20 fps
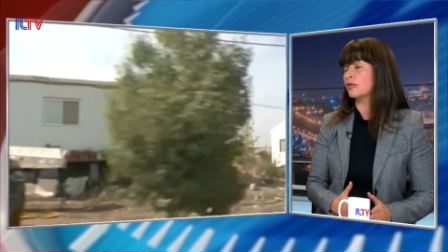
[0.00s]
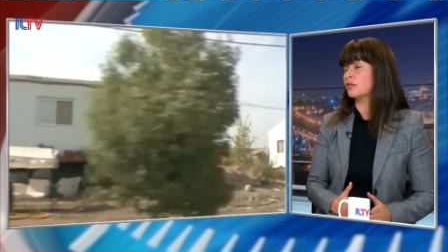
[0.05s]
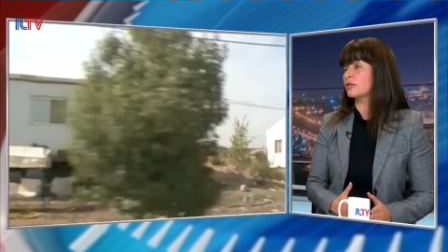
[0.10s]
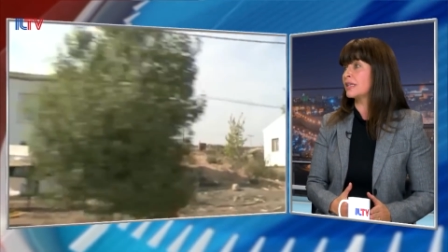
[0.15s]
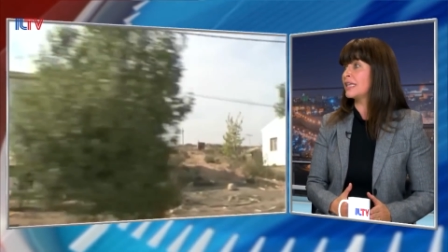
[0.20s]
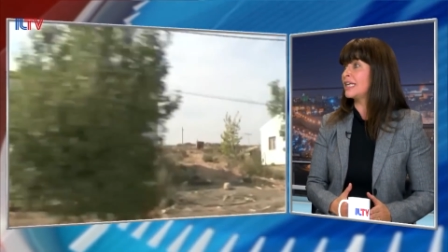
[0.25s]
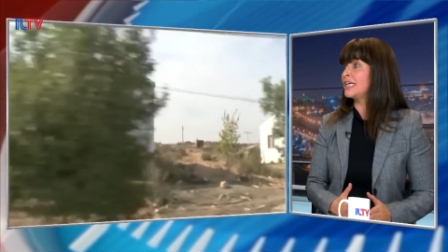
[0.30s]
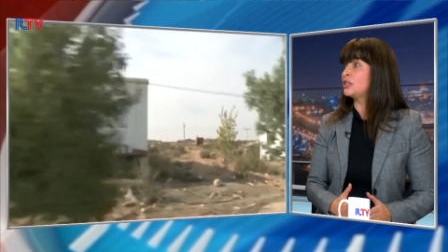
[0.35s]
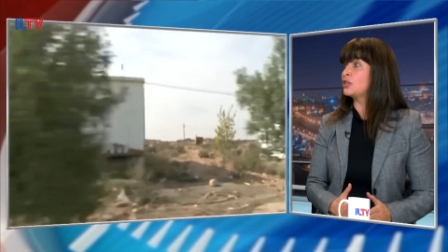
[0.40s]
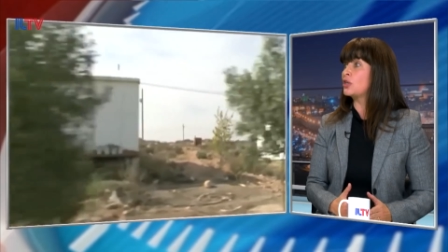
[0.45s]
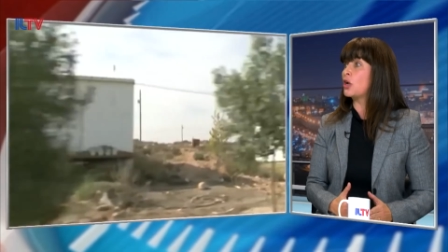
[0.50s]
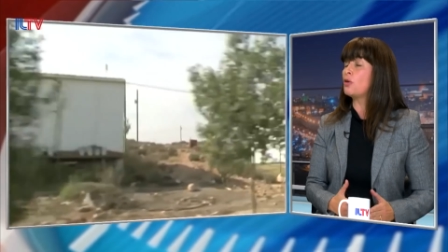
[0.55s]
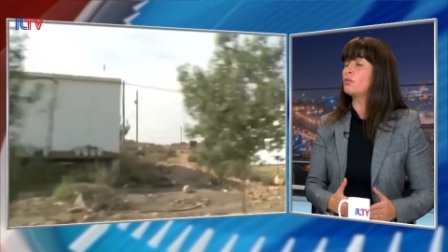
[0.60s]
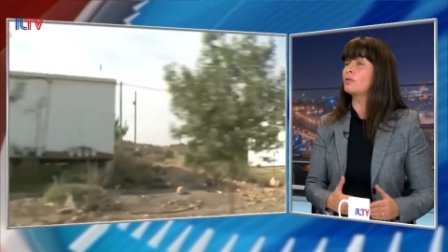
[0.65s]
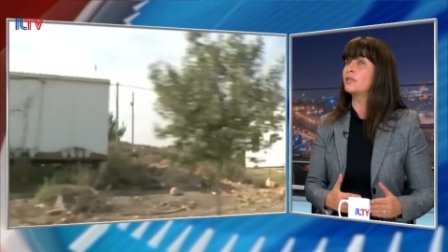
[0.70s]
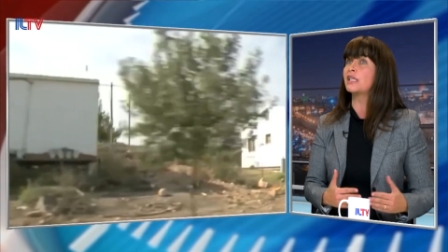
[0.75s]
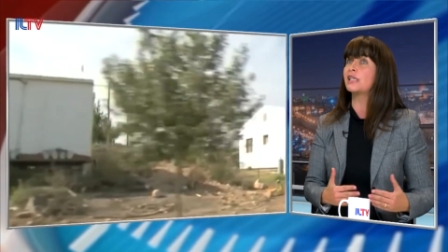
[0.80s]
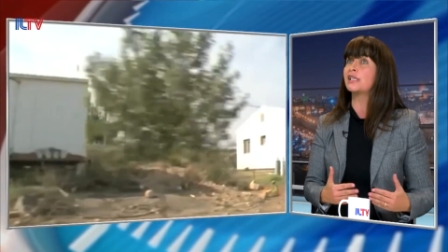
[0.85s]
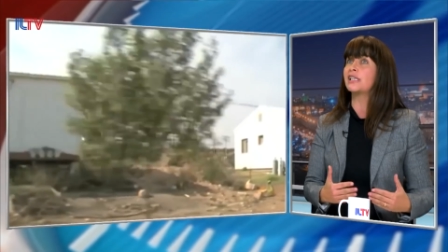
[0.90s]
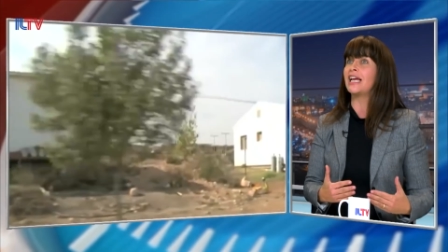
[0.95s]
certainly
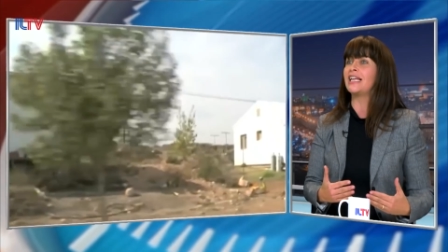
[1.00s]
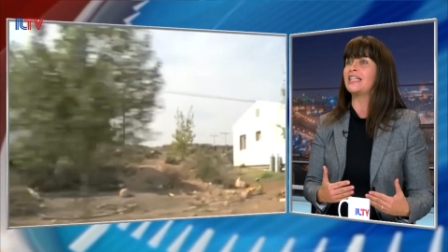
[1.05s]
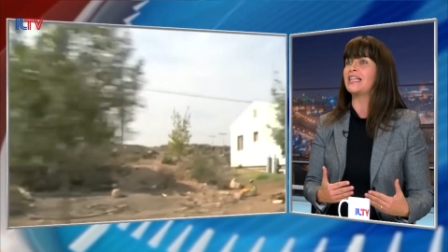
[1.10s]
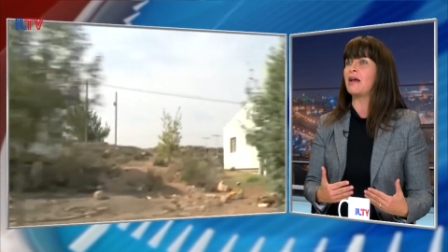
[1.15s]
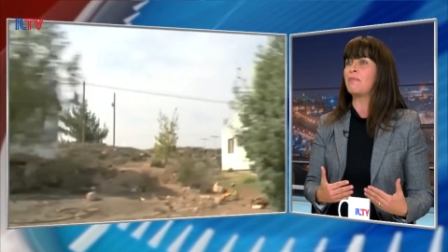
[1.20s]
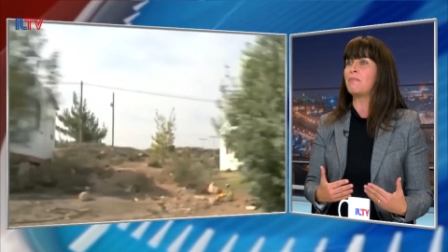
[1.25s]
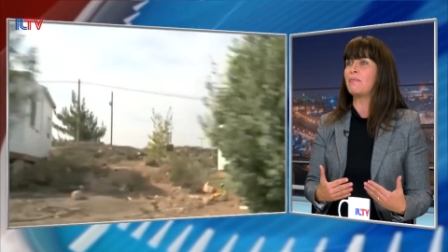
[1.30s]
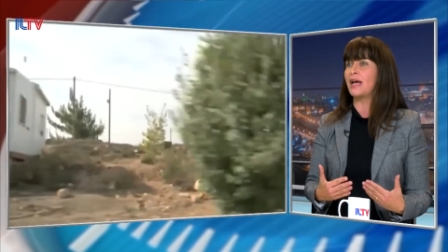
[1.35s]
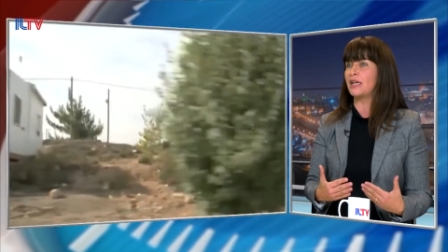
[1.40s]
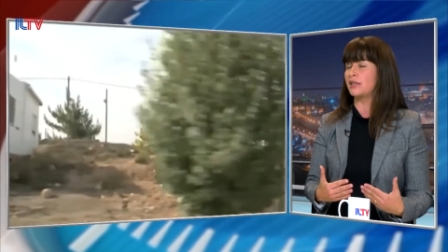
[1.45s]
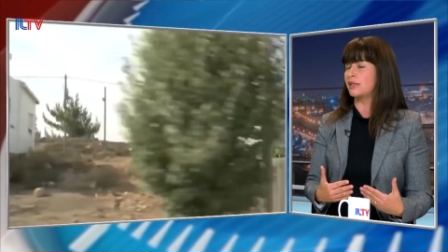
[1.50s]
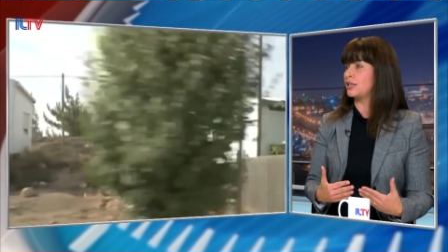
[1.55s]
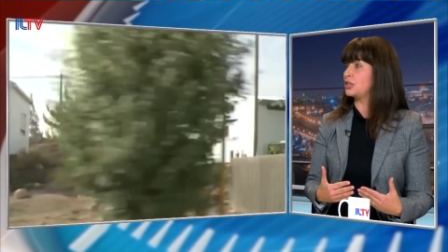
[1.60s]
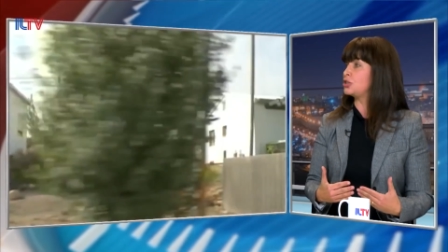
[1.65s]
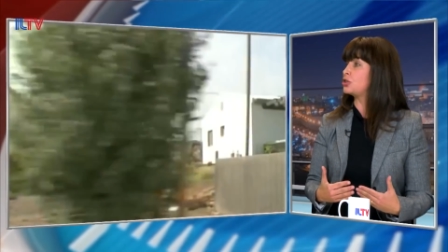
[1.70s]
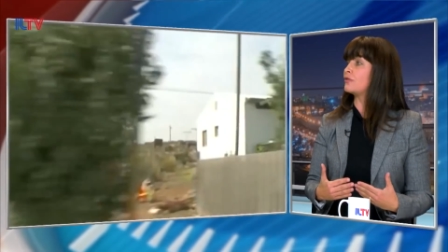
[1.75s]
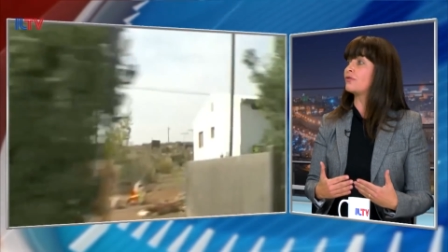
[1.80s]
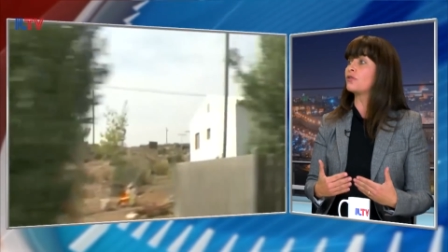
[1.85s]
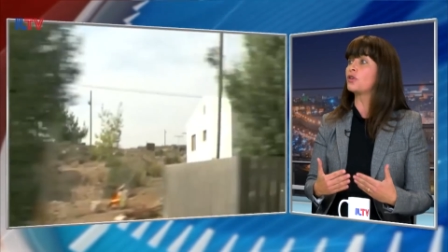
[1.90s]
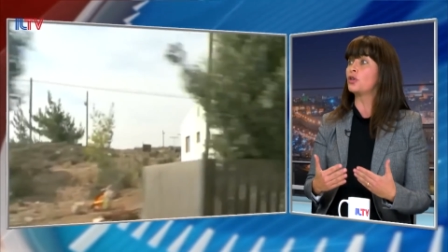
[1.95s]
don't send a
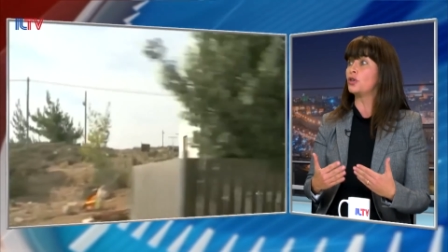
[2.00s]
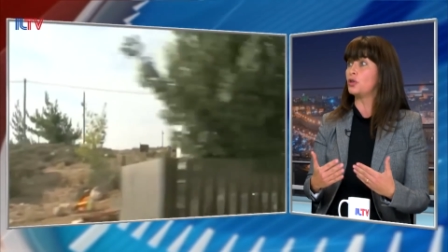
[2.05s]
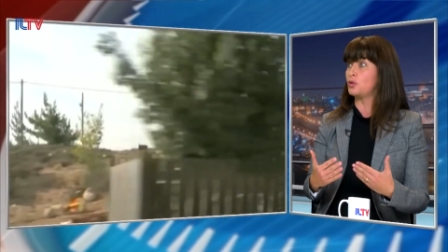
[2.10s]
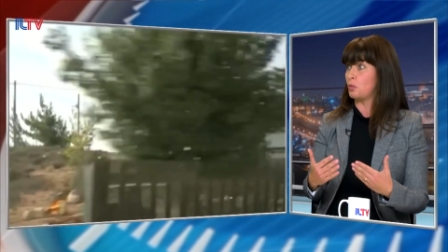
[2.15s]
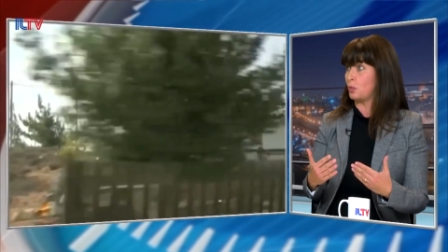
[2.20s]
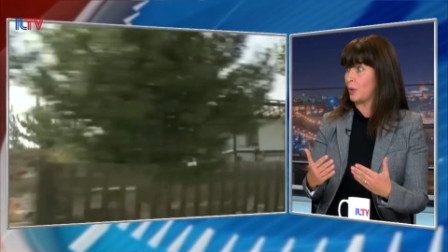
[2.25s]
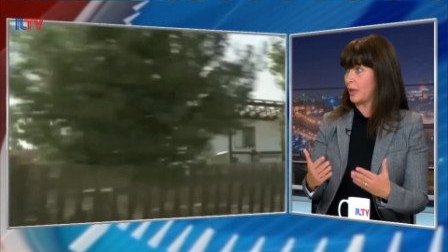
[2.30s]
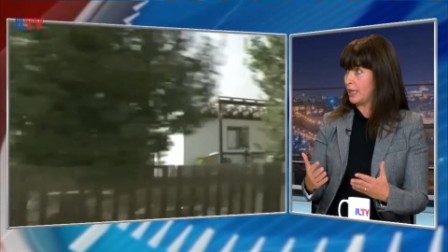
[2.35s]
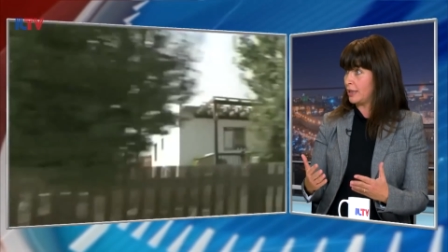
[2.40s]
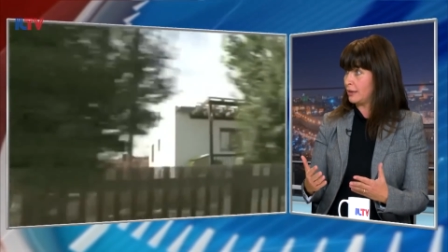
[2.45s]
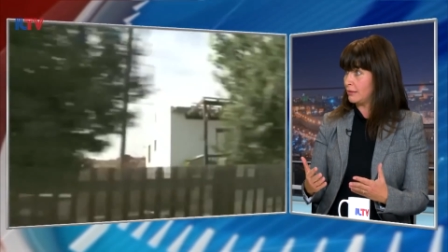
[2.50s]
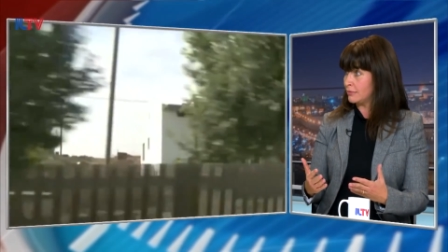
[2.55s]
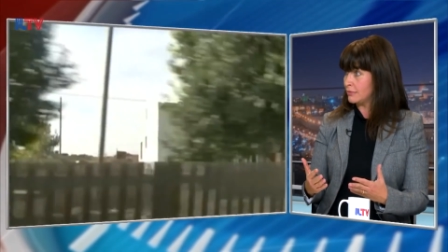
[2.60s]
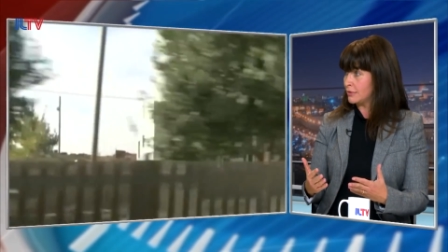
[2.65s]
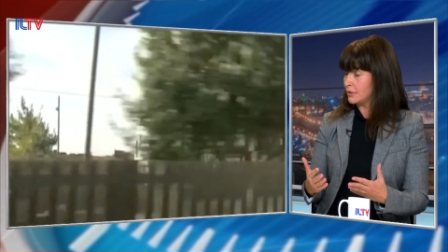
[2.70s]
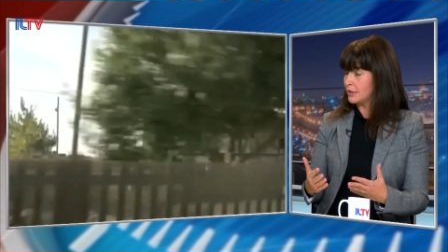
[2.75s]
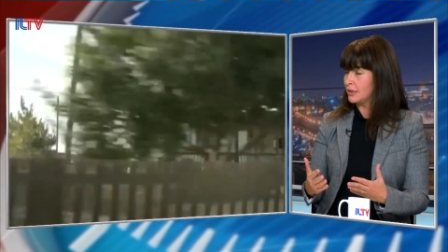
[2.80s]
message of goodwill,